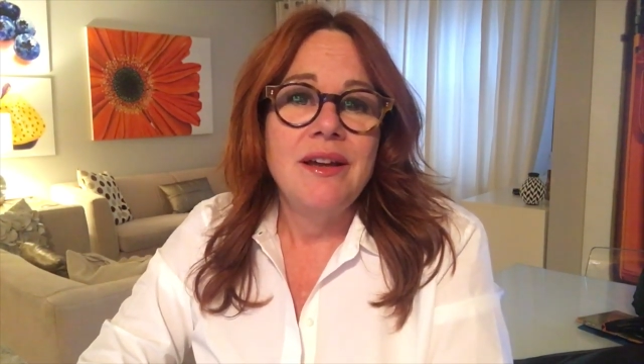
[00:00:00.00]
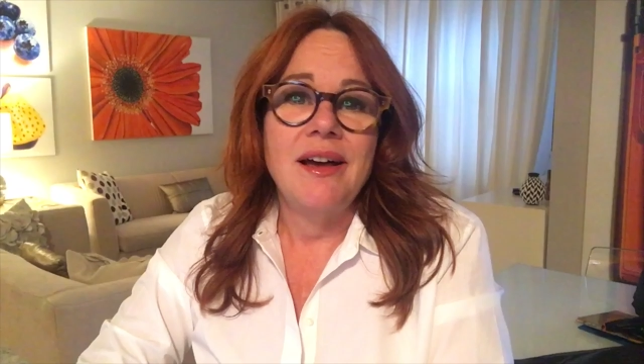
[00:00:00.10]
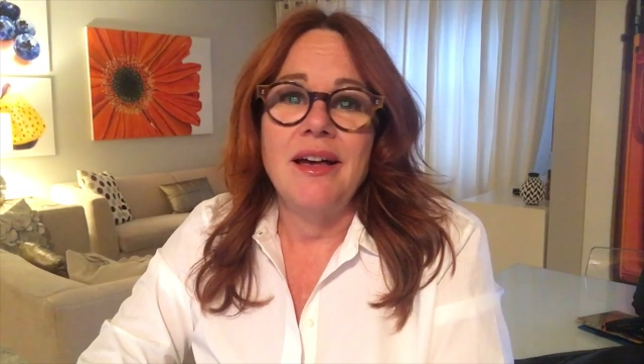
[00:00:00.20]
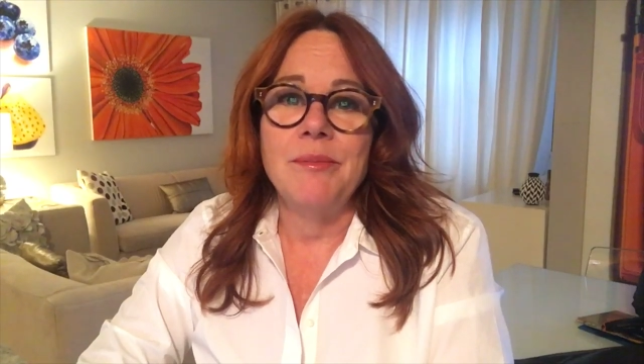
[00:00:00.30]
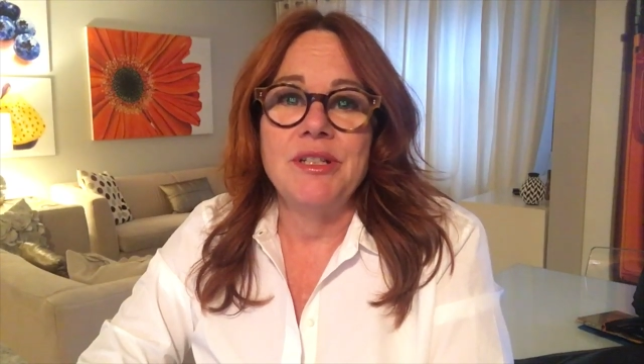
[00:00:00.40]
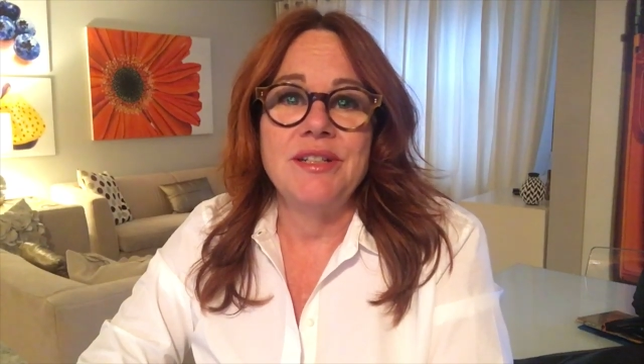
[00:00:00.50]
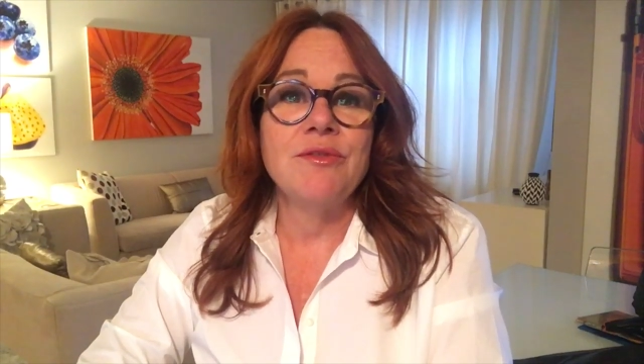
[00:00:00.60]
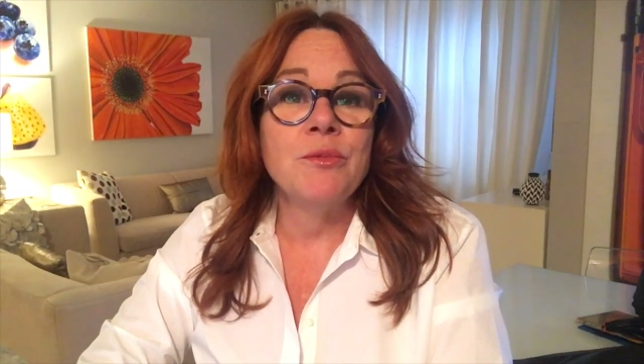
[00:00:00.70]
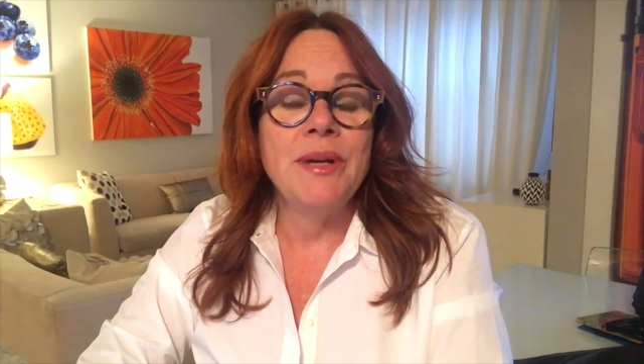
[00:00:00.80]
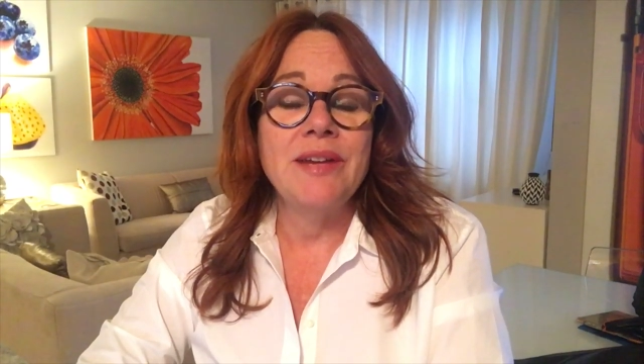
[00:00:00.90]
um, a
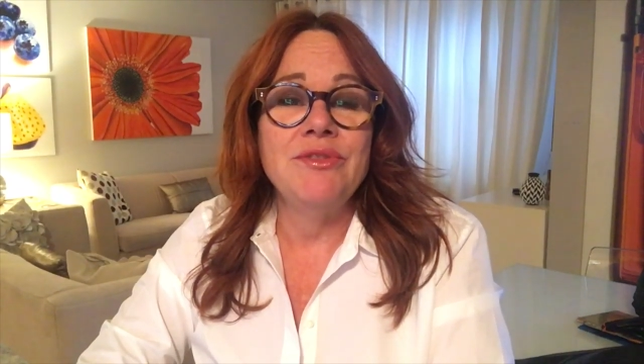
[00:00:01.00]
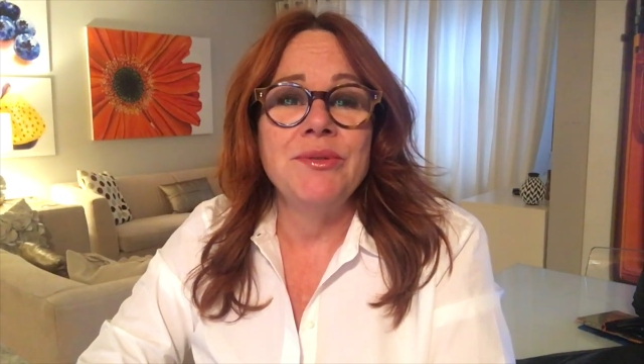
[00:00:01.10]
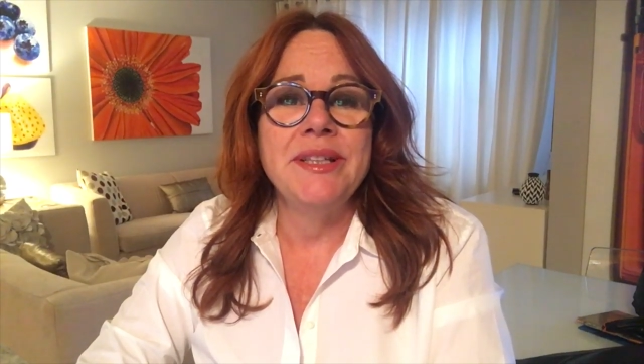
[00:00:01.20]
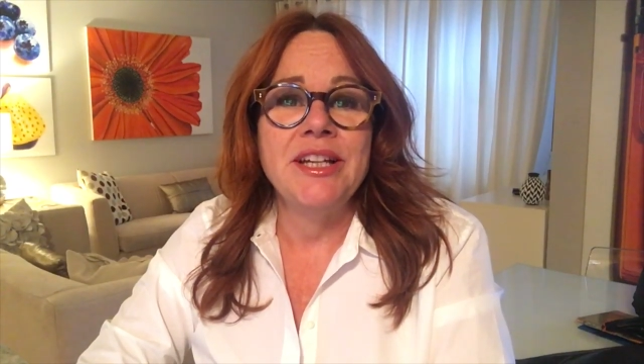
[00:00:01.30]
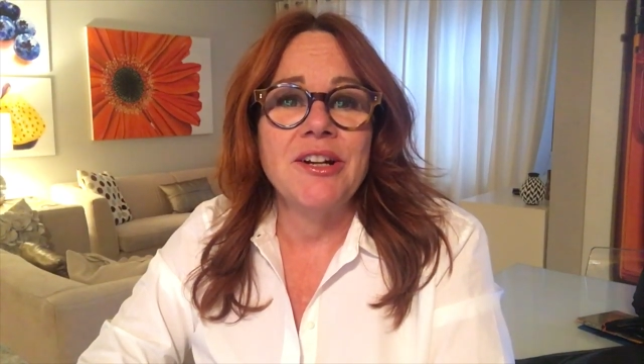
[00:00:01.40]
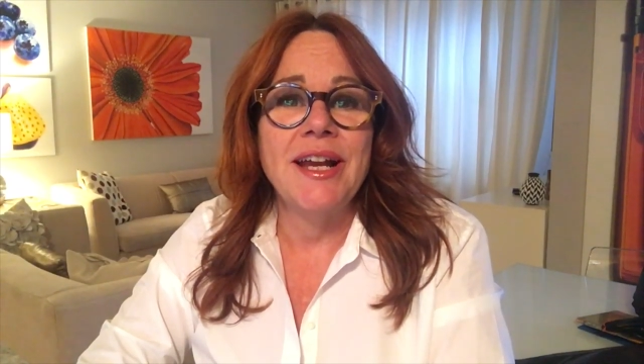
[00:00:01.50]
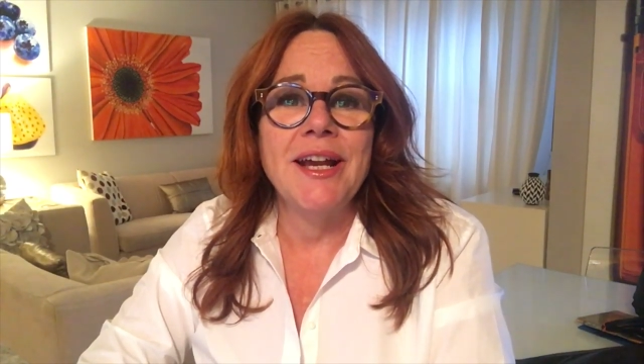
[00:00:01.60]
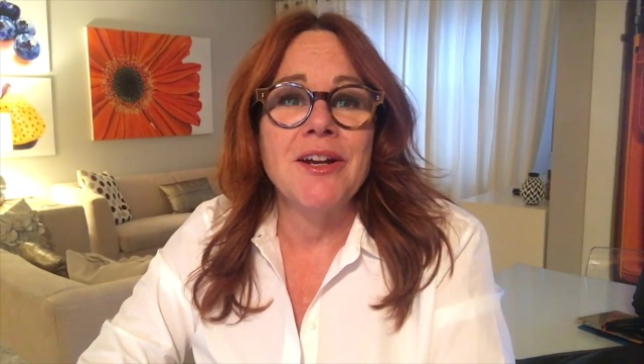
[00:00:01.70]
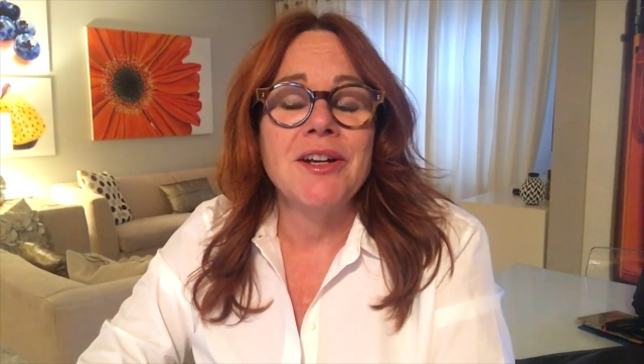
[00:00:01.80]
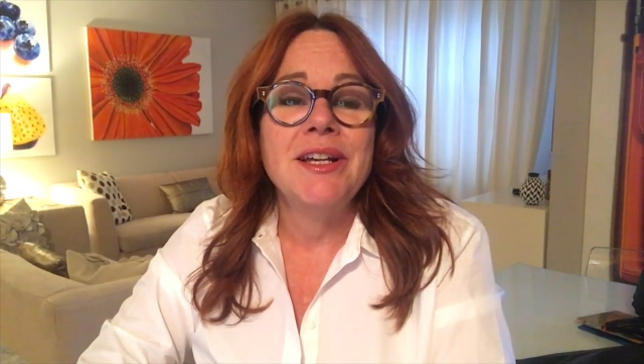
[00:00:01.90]
different way of doing their
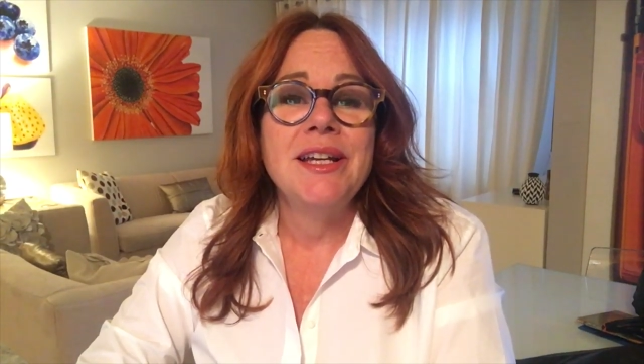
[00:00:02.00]
hair.